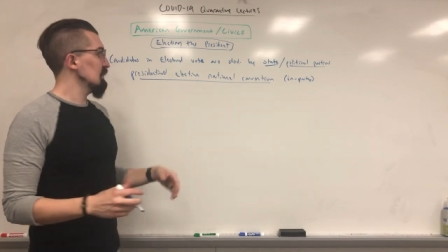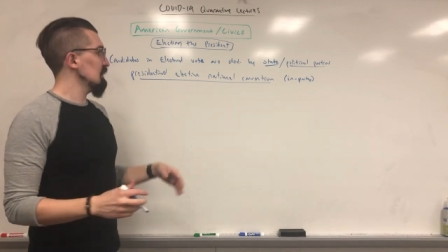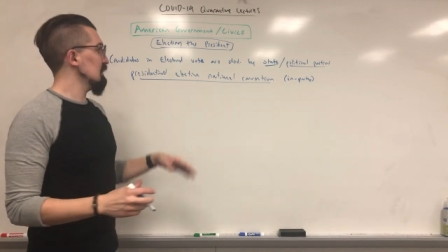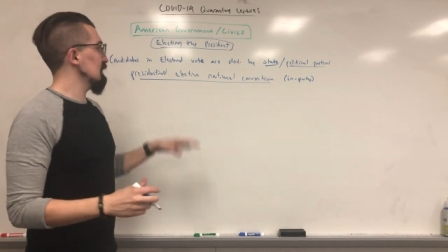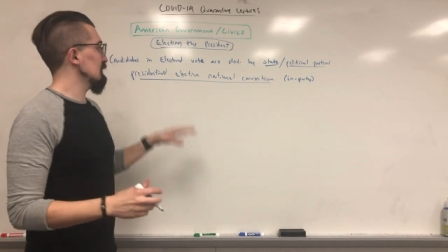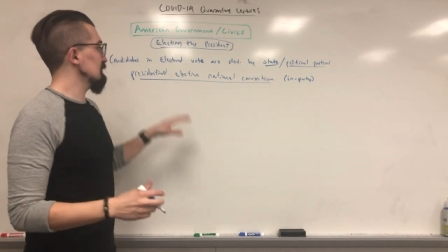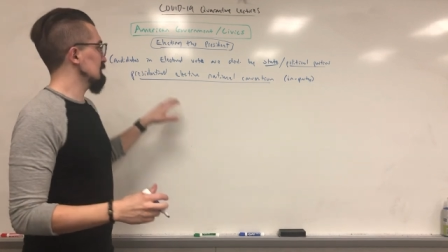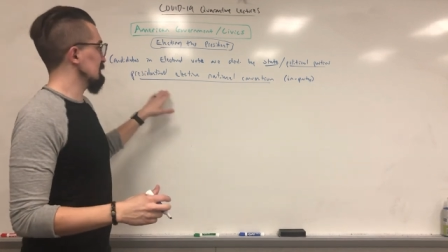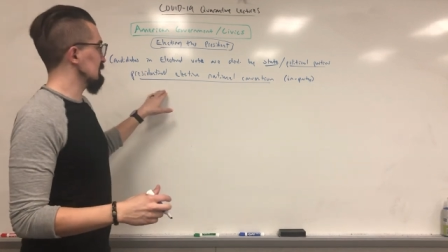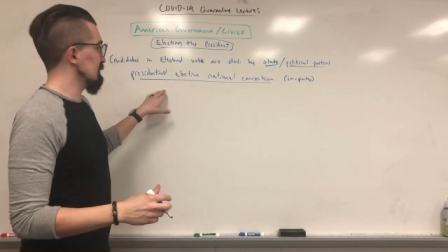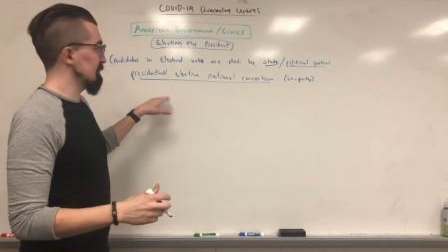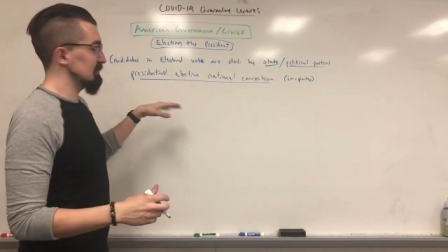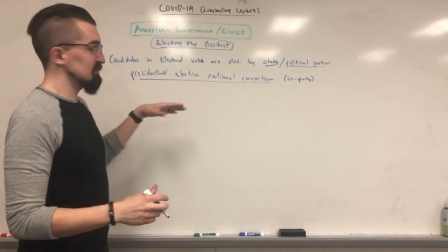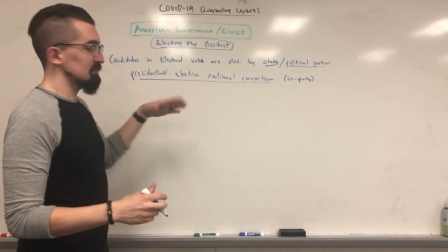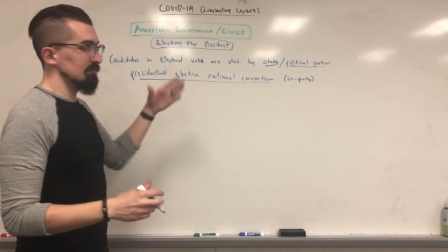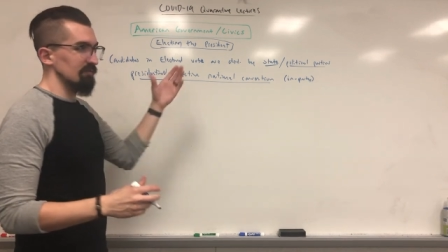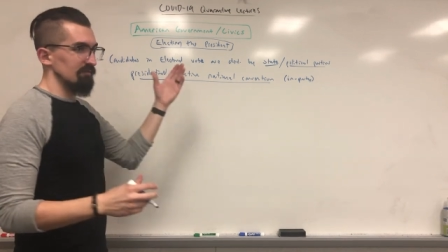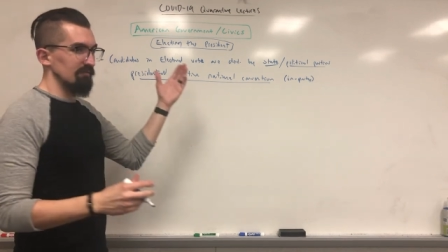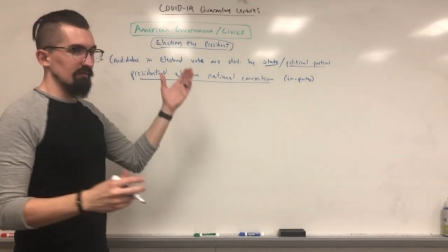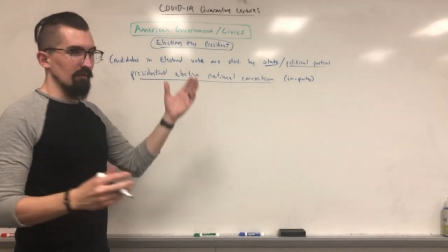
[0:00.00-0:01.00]
And like I
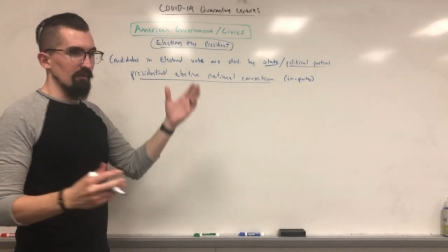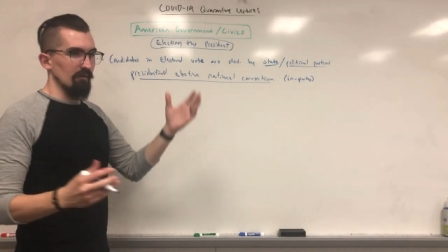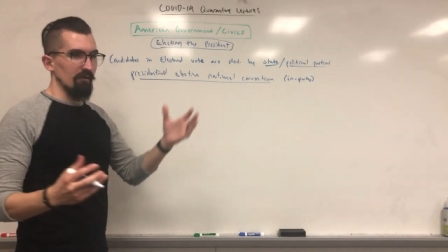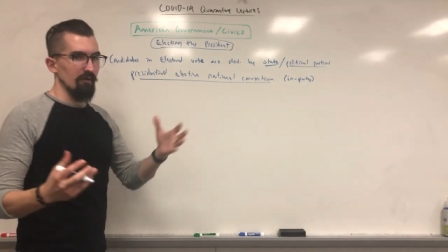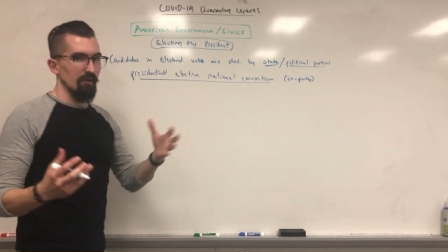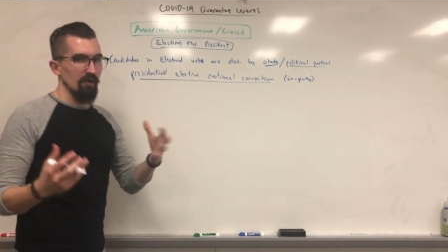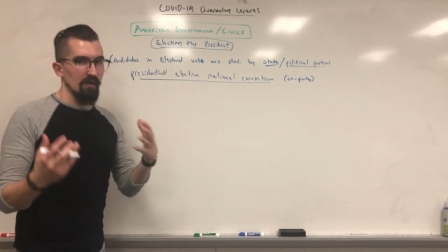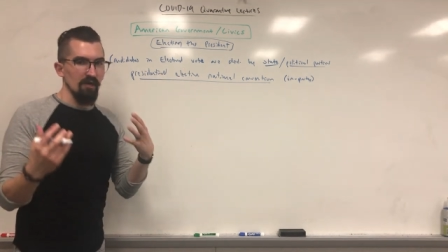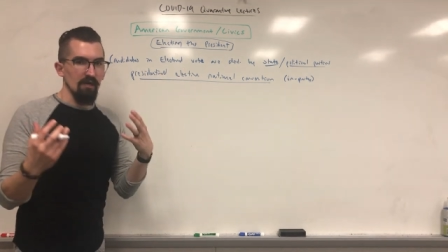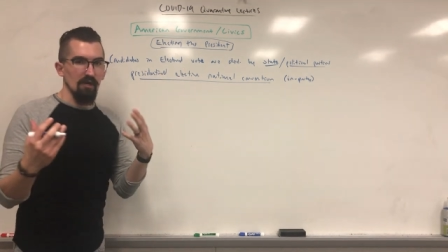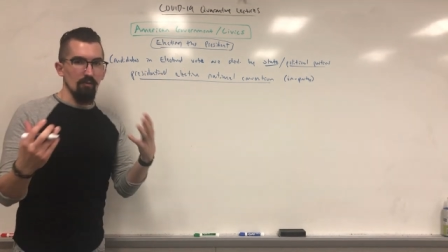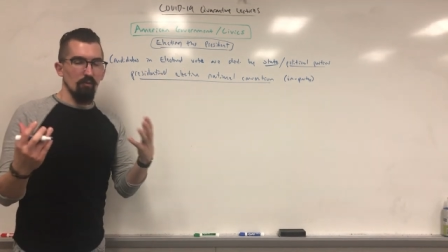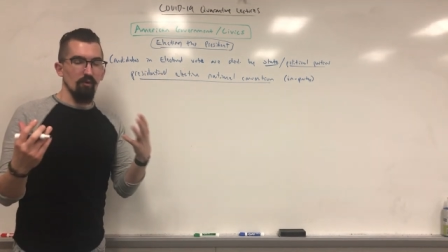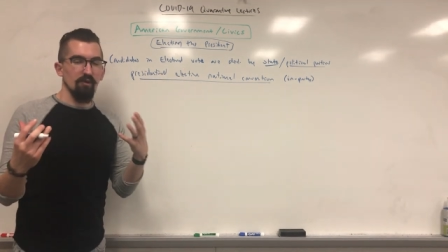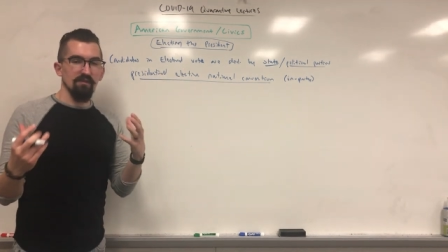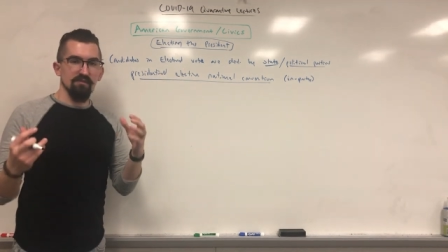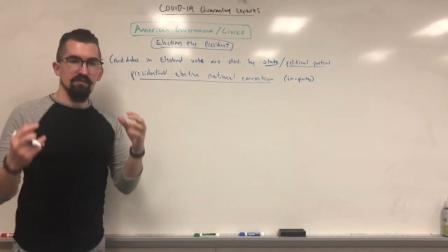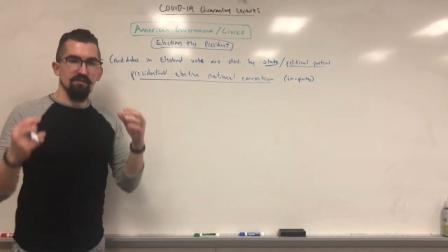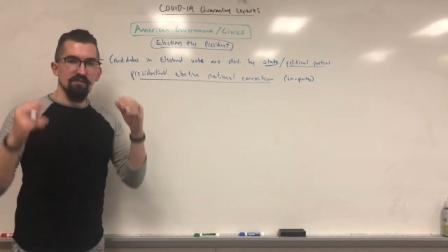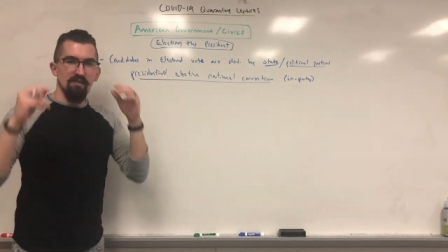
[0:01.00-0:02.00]
mentioned before, it
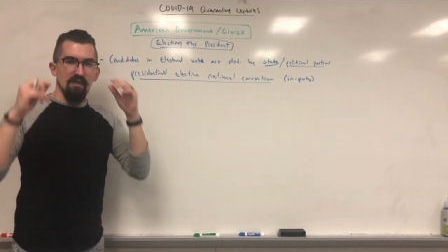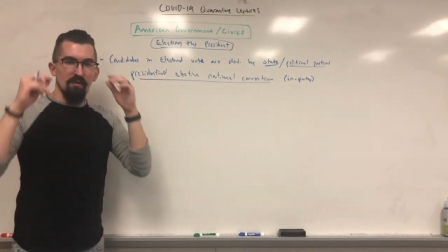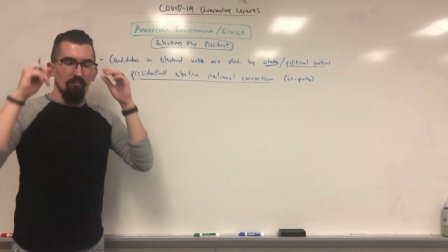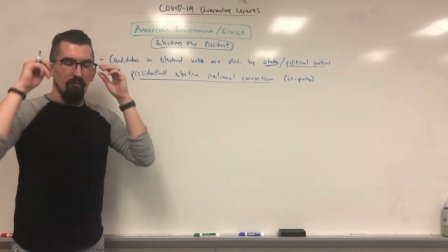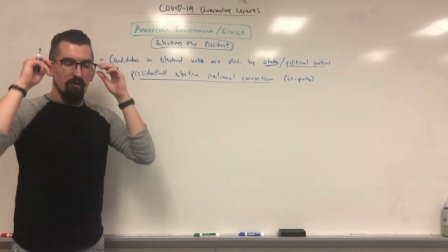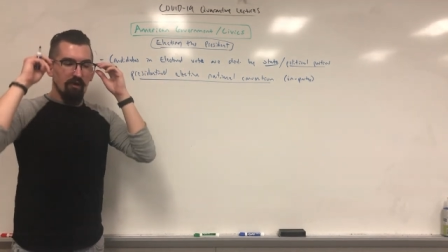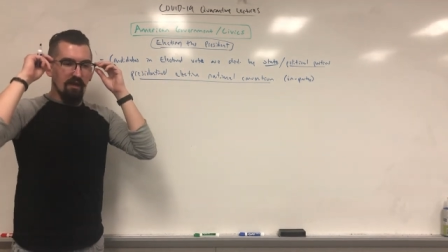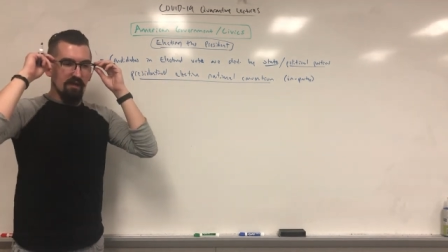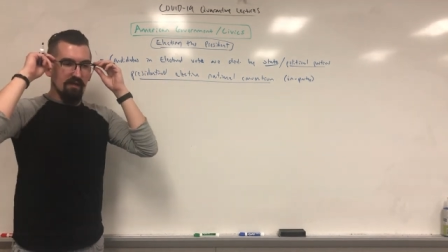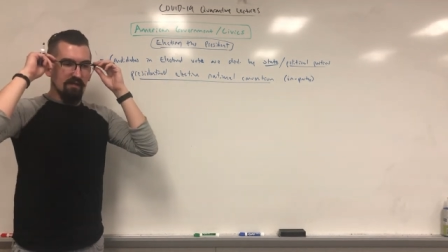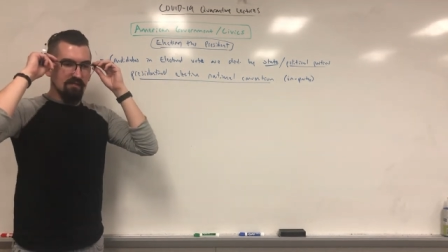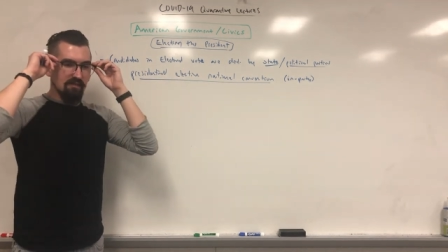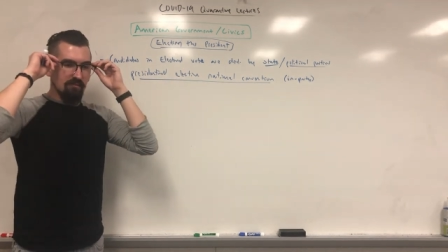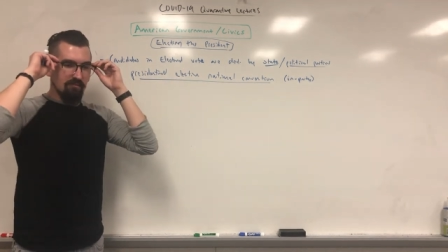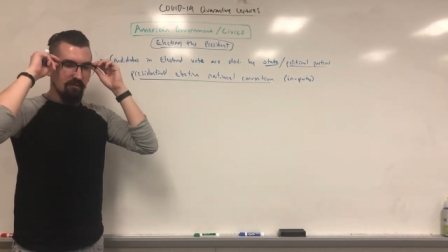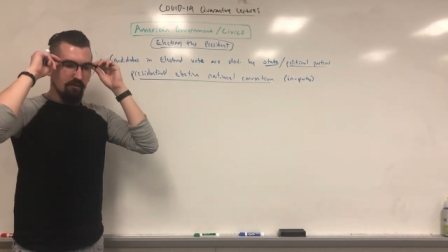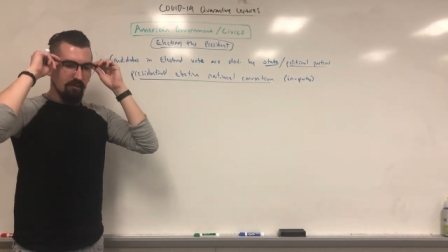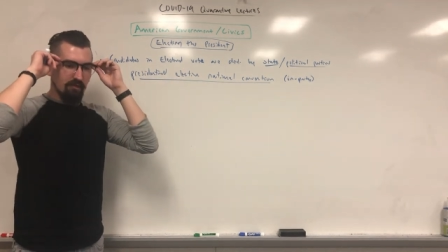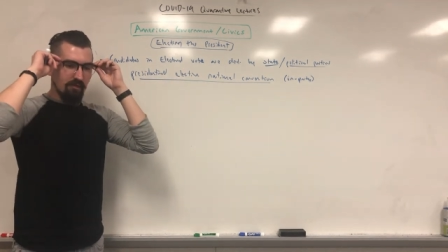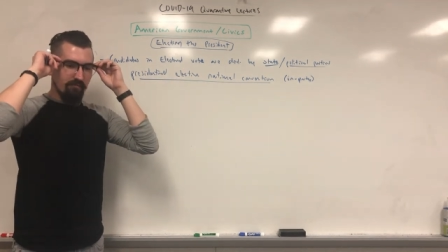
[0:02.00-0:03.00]
works the same way, except
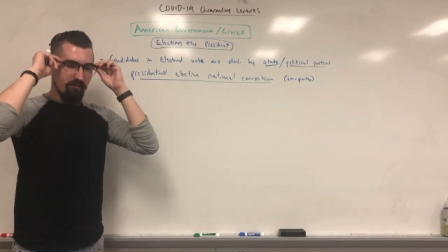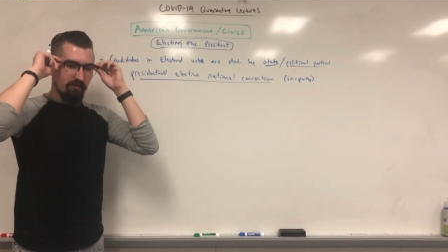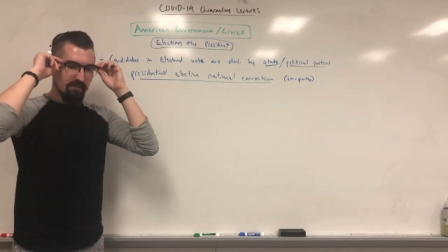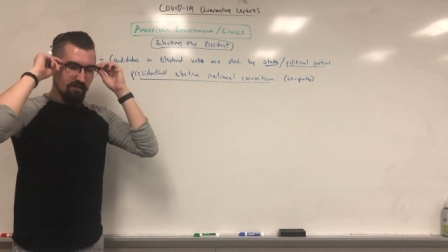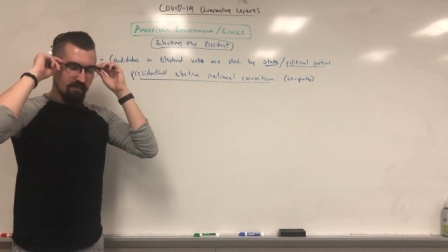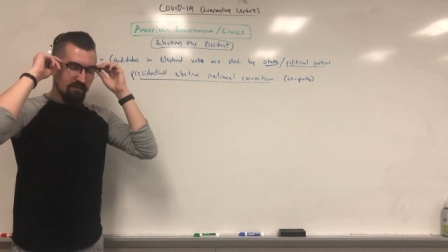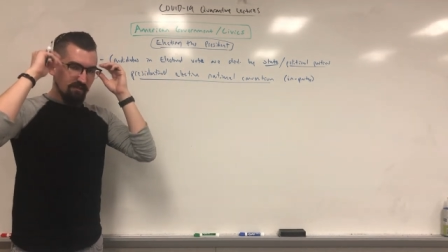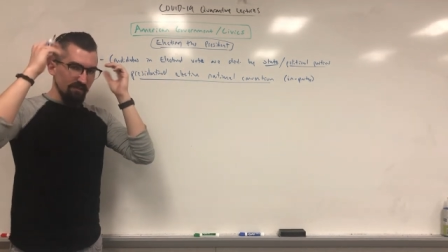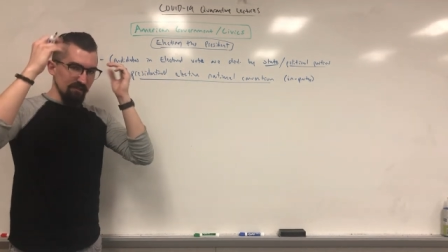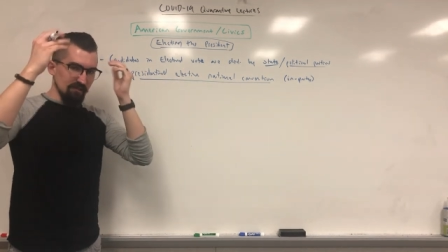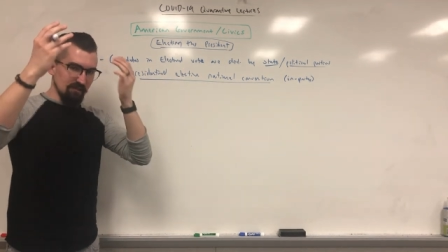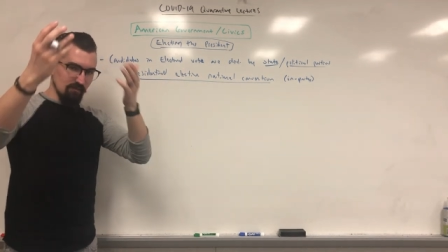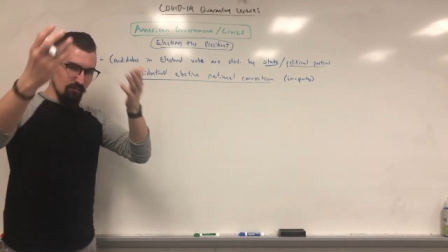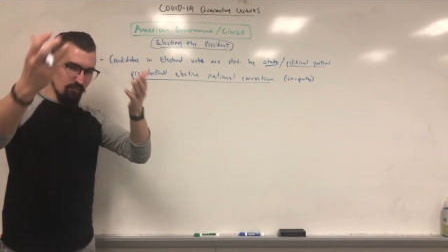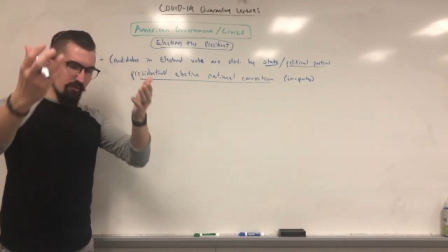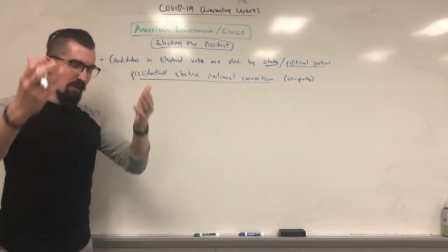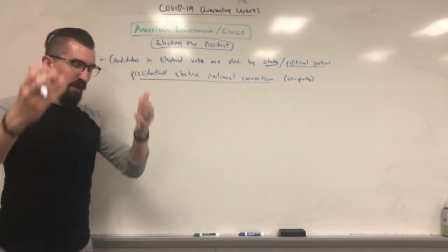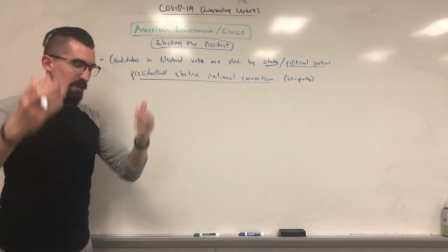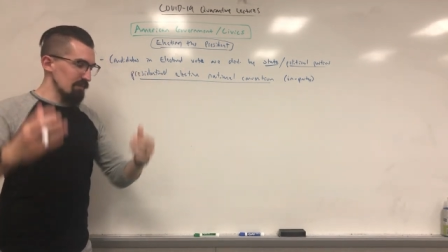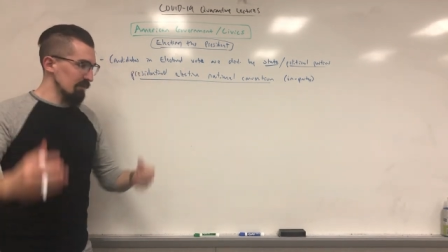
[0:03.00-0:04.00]
the only difference is since the
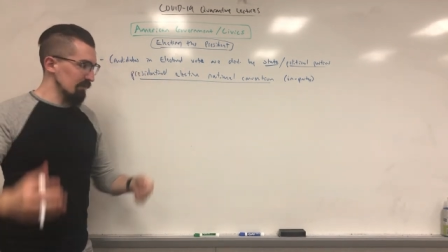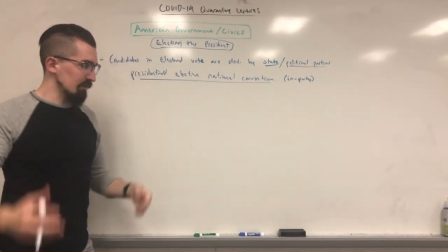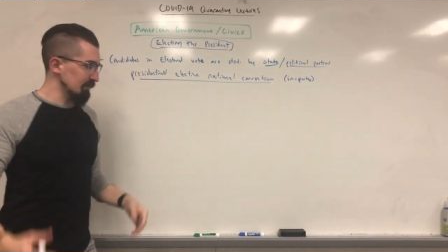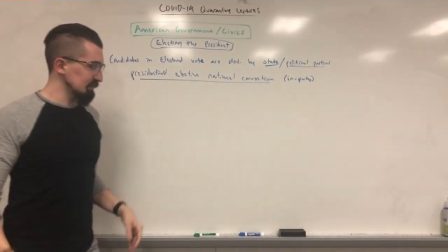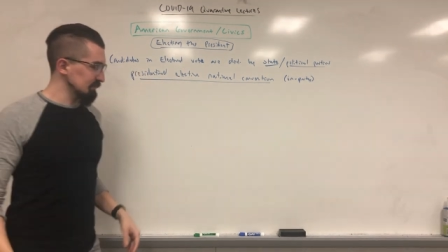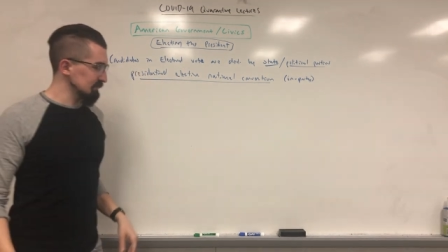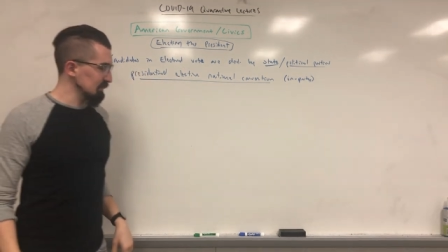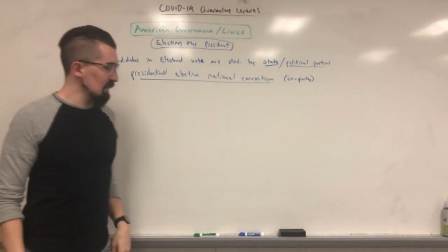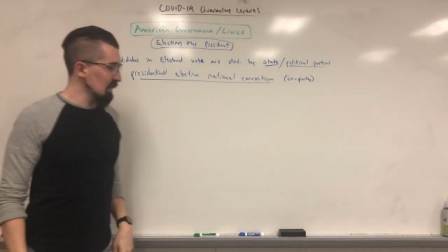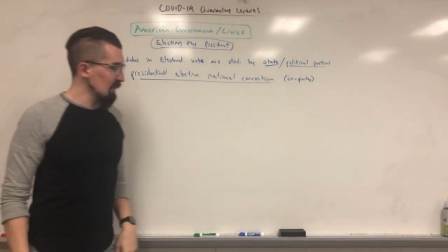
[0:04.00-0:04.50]
primaries